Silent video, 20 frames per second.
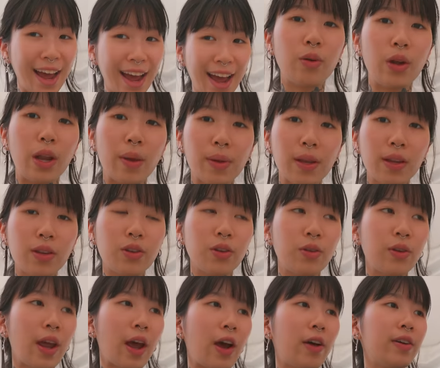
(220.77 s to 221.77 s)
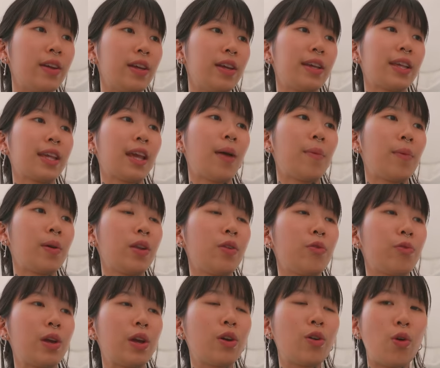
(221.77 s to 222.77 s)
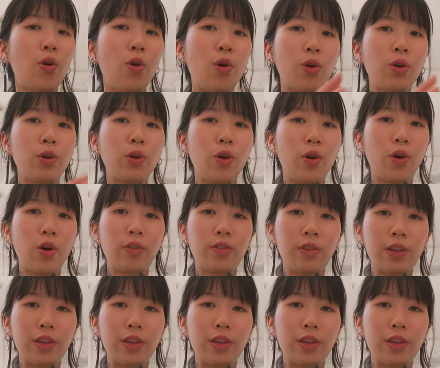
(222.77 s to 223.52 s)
What I'm gonna do now is I'm gonna record all of